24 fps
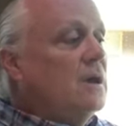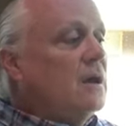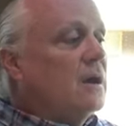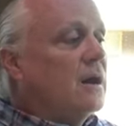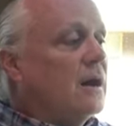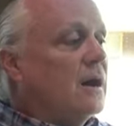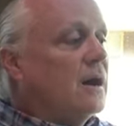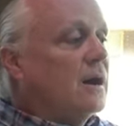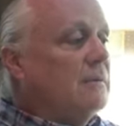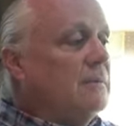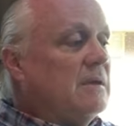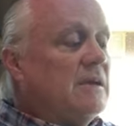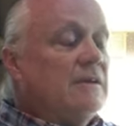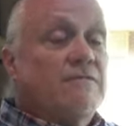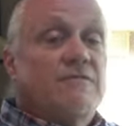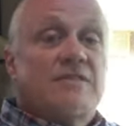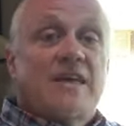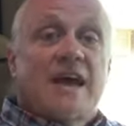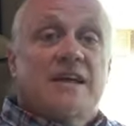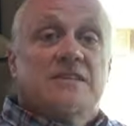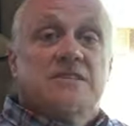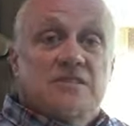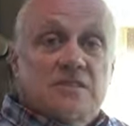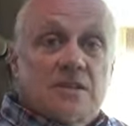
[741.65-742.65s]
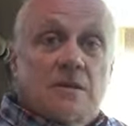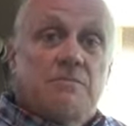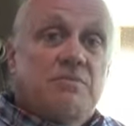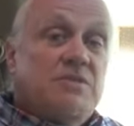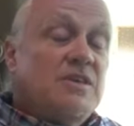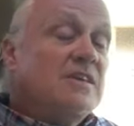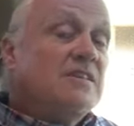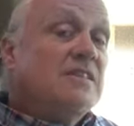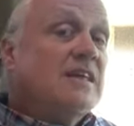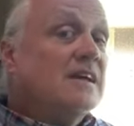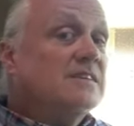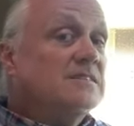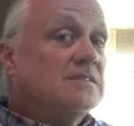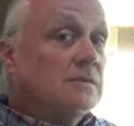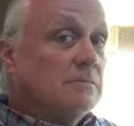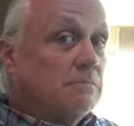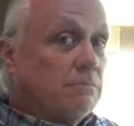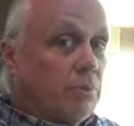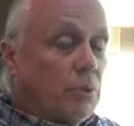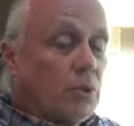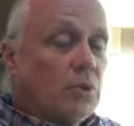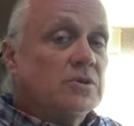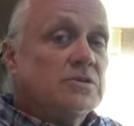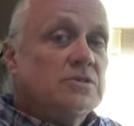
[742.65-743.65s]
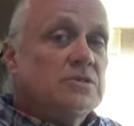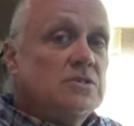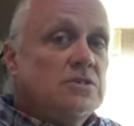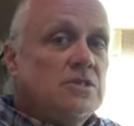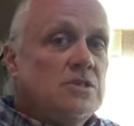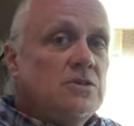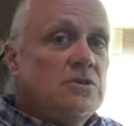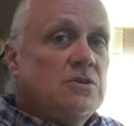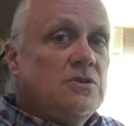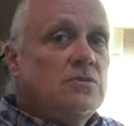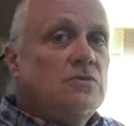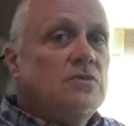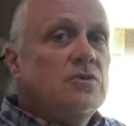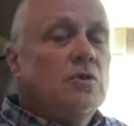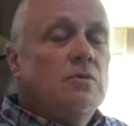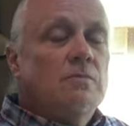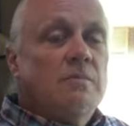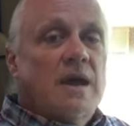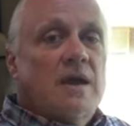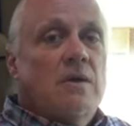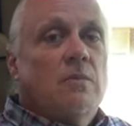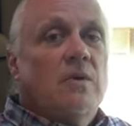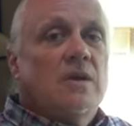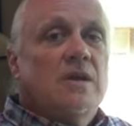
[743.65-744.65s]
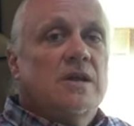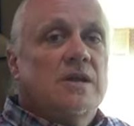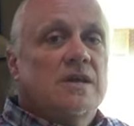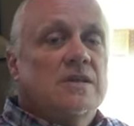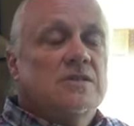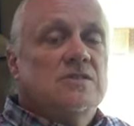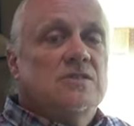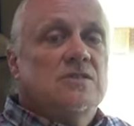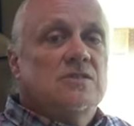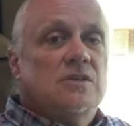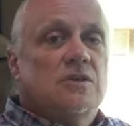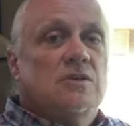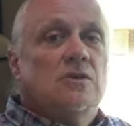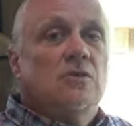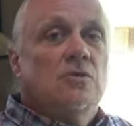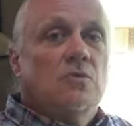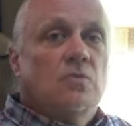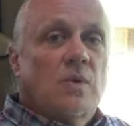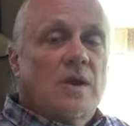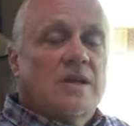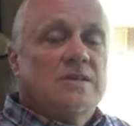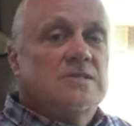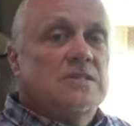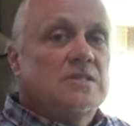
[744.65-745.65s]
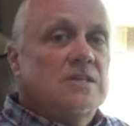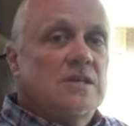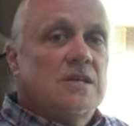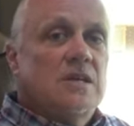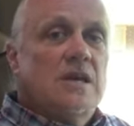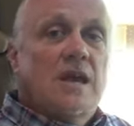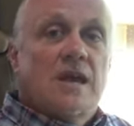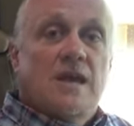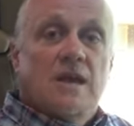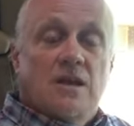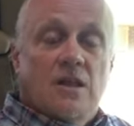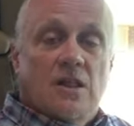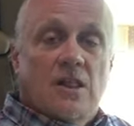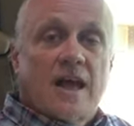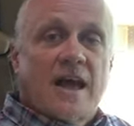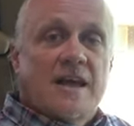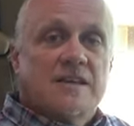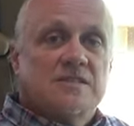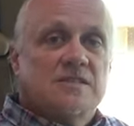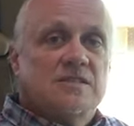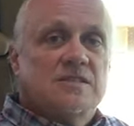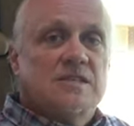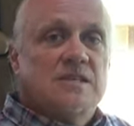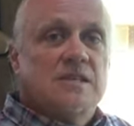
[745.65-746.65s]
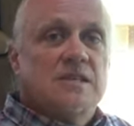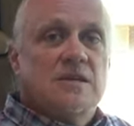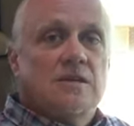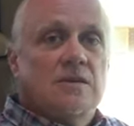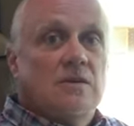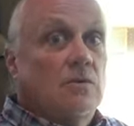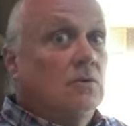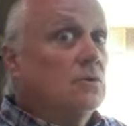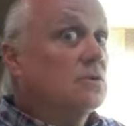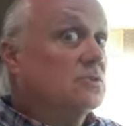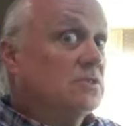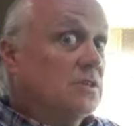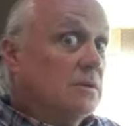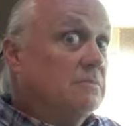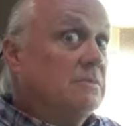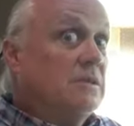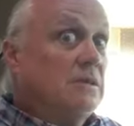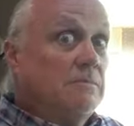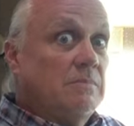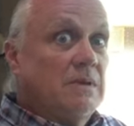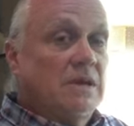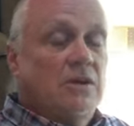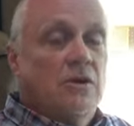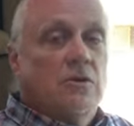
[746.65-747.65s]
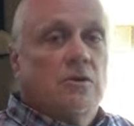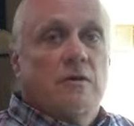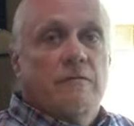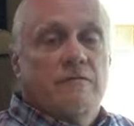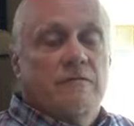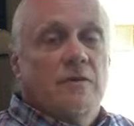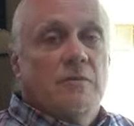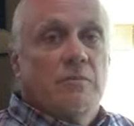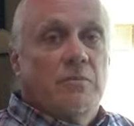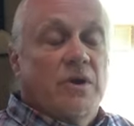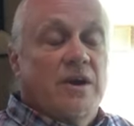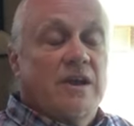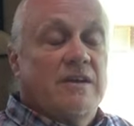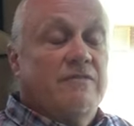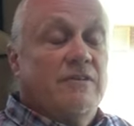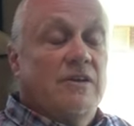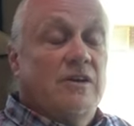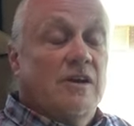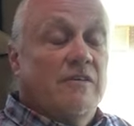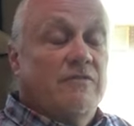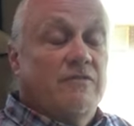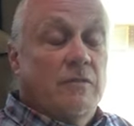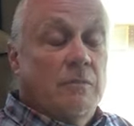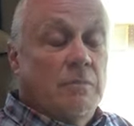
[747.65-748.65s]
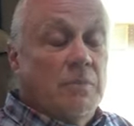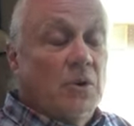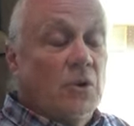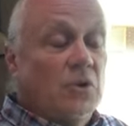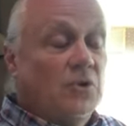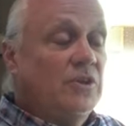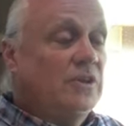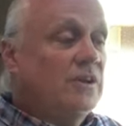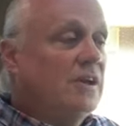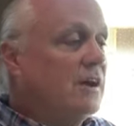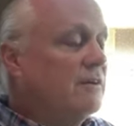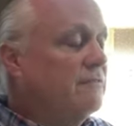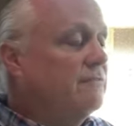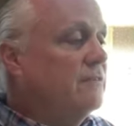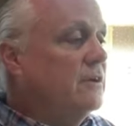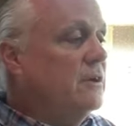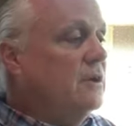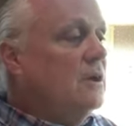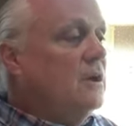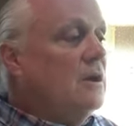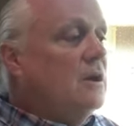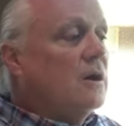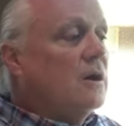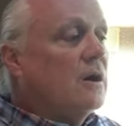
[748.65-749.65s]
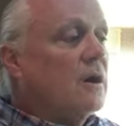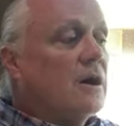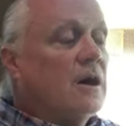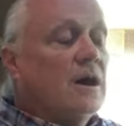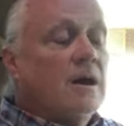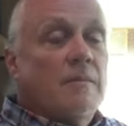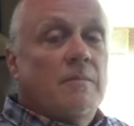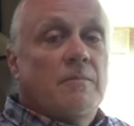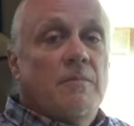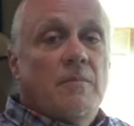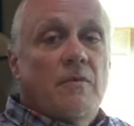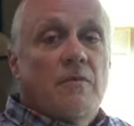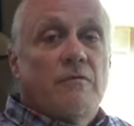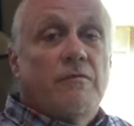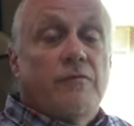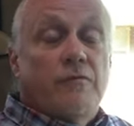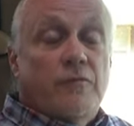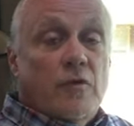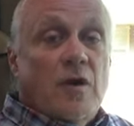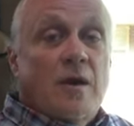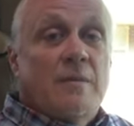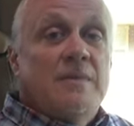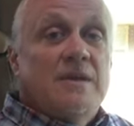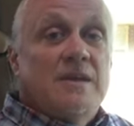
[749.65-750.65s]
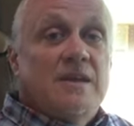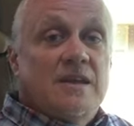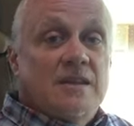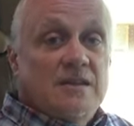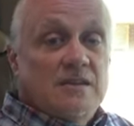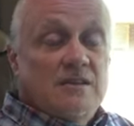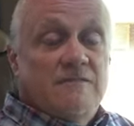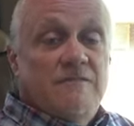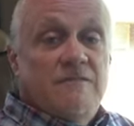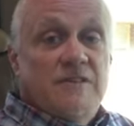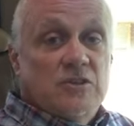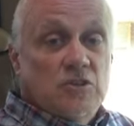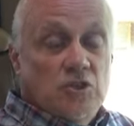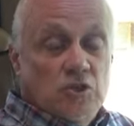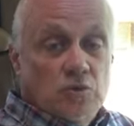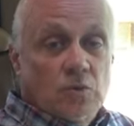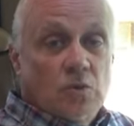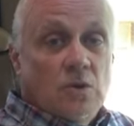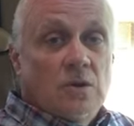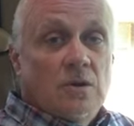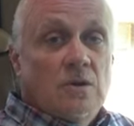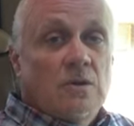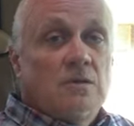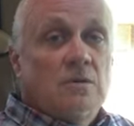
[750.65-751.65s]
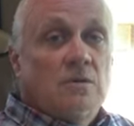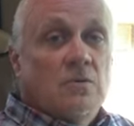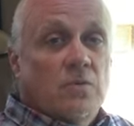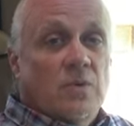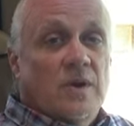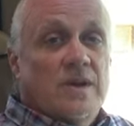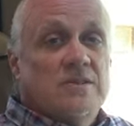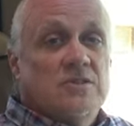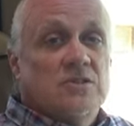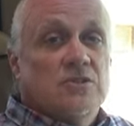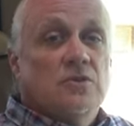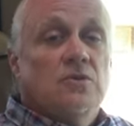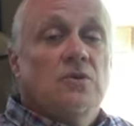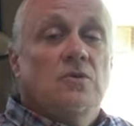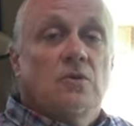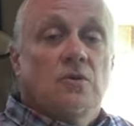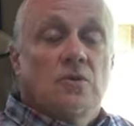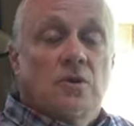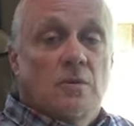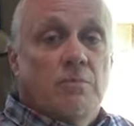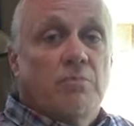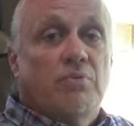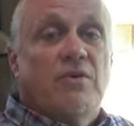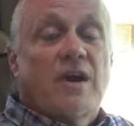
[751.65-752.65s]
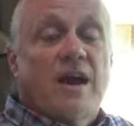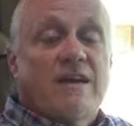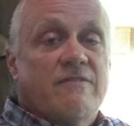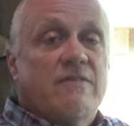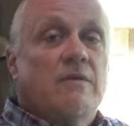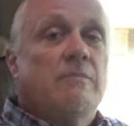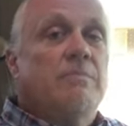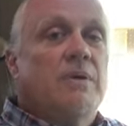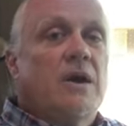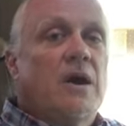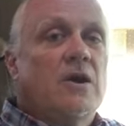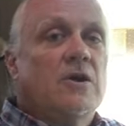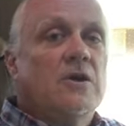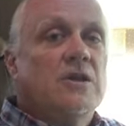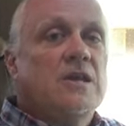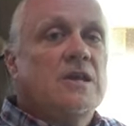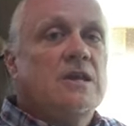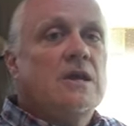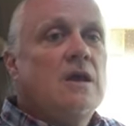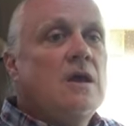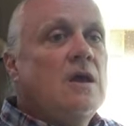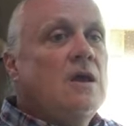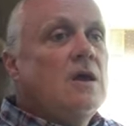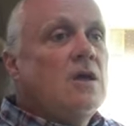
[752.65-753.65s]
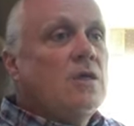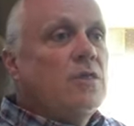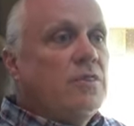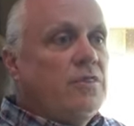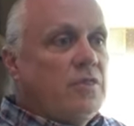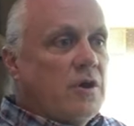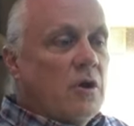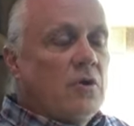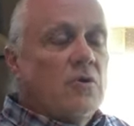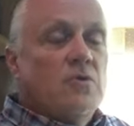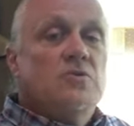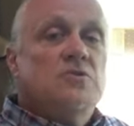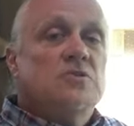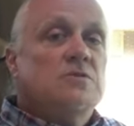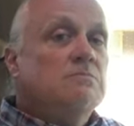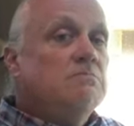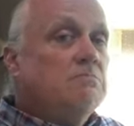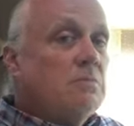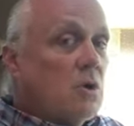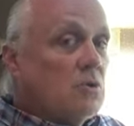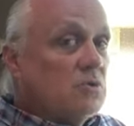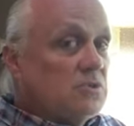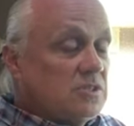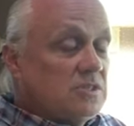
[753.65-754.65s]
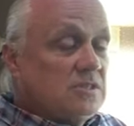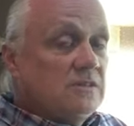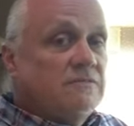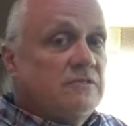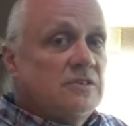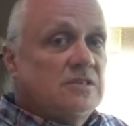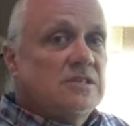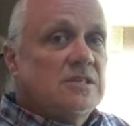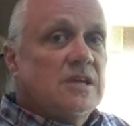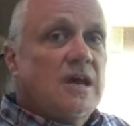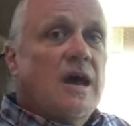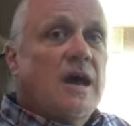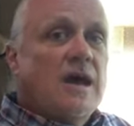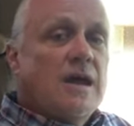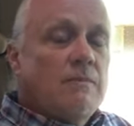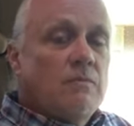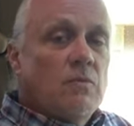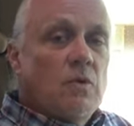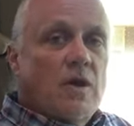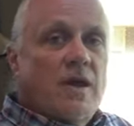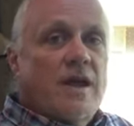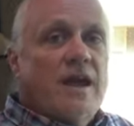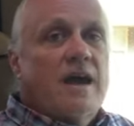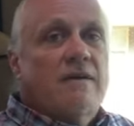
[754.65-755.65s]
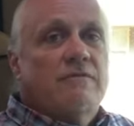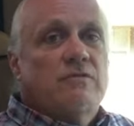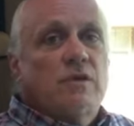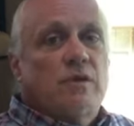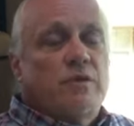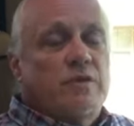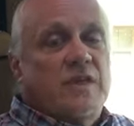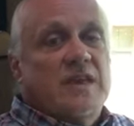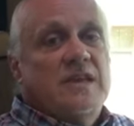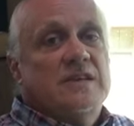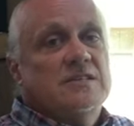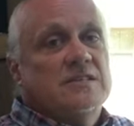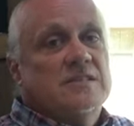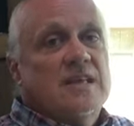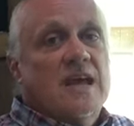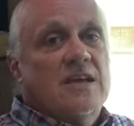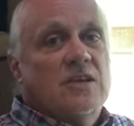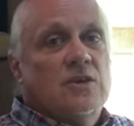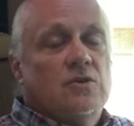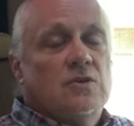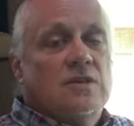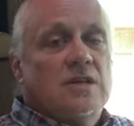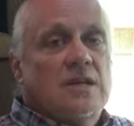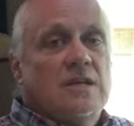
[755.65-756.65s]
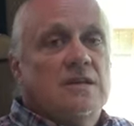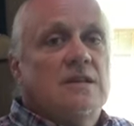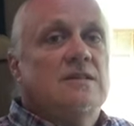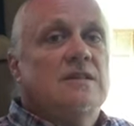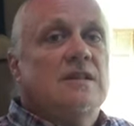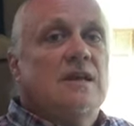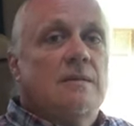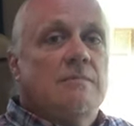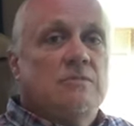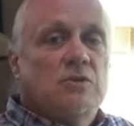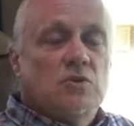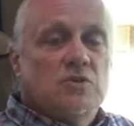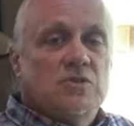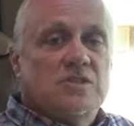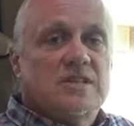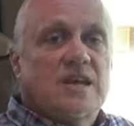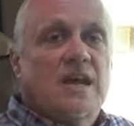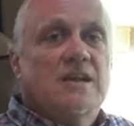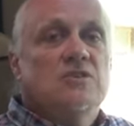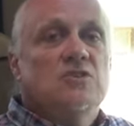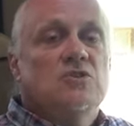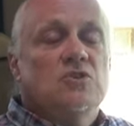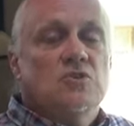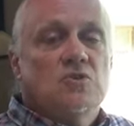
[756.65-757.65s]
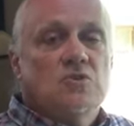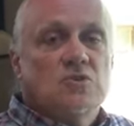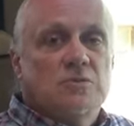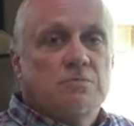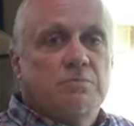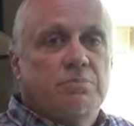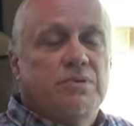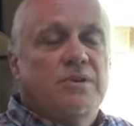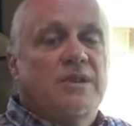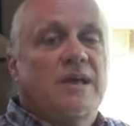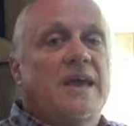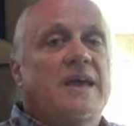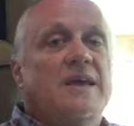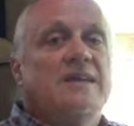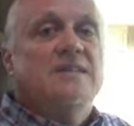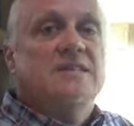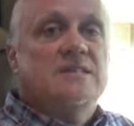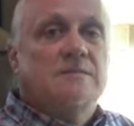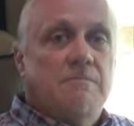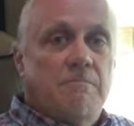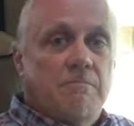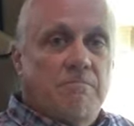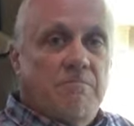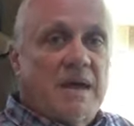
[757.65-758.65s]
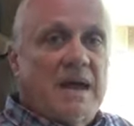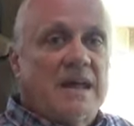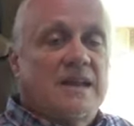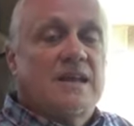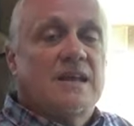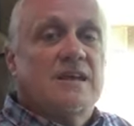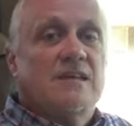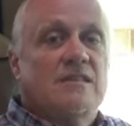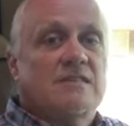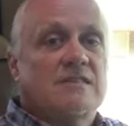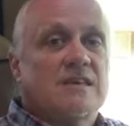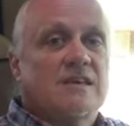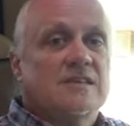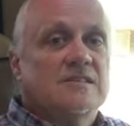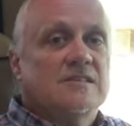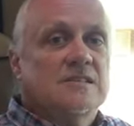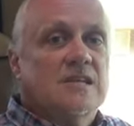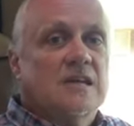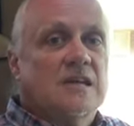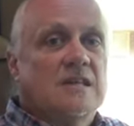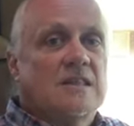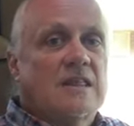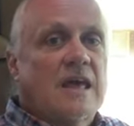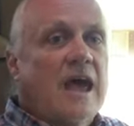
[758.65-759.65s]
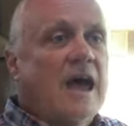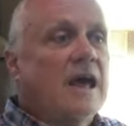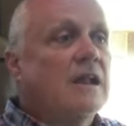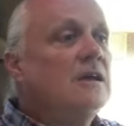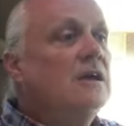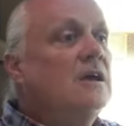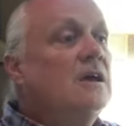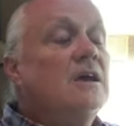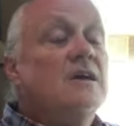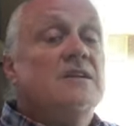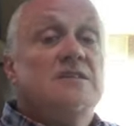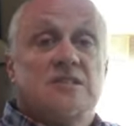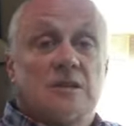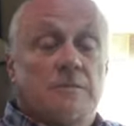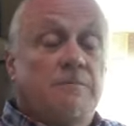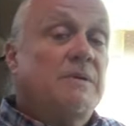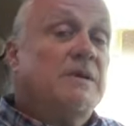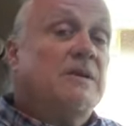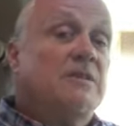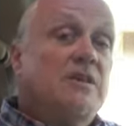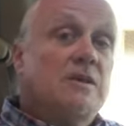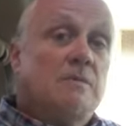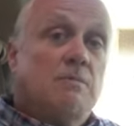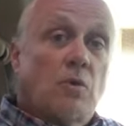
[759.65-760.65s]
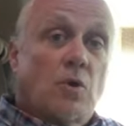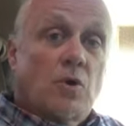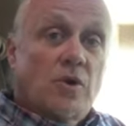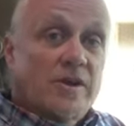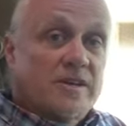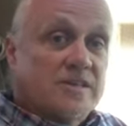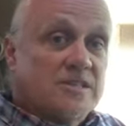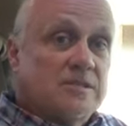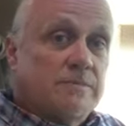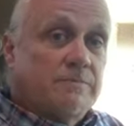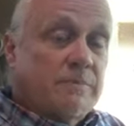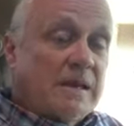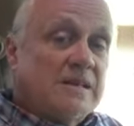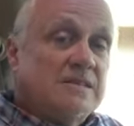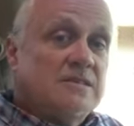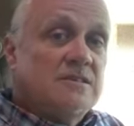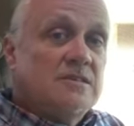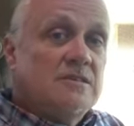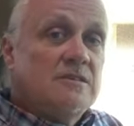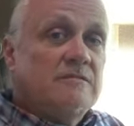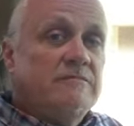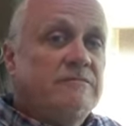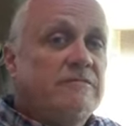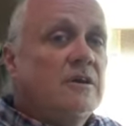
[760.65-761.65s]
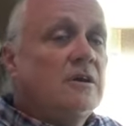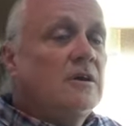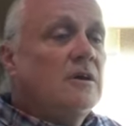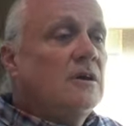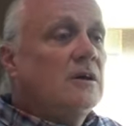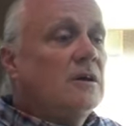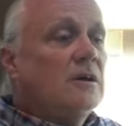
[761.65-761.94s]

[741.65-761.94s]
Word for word: If that's something that's important to you, you might want to consider renting a Class C or something bigger if you're brave enough or bold enough from an individual renter or a private party. Those most of the time will have the things that you need in them, utensils, plates, bedding, things like that. Typically more expensive.